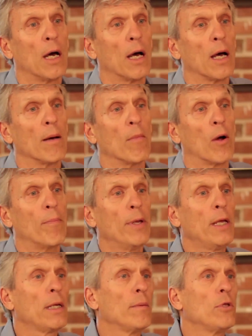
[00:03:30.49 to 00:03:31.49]
are
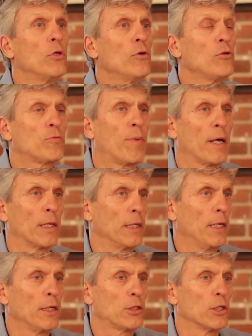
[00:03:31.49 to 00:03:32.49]
being used by the
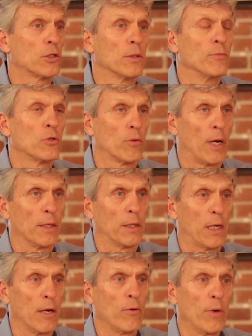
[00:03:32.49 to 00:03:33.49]
leading systems throughout
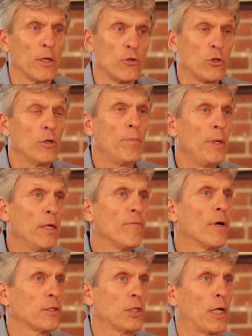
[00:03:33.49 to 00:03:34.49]
the country and should be
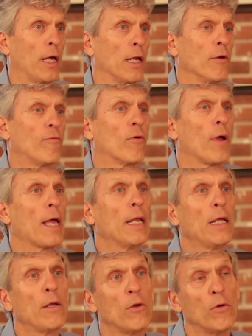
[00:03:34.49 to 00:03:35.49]
investigated for
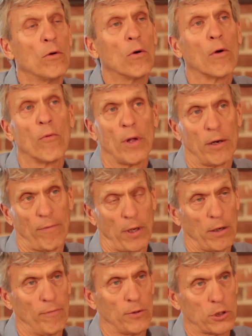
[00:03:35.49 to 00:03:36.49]
any new or
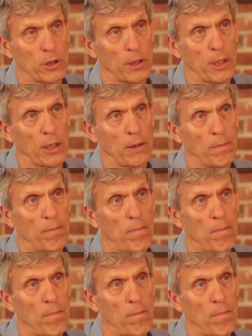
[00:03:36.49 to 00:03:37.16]
renovated facility.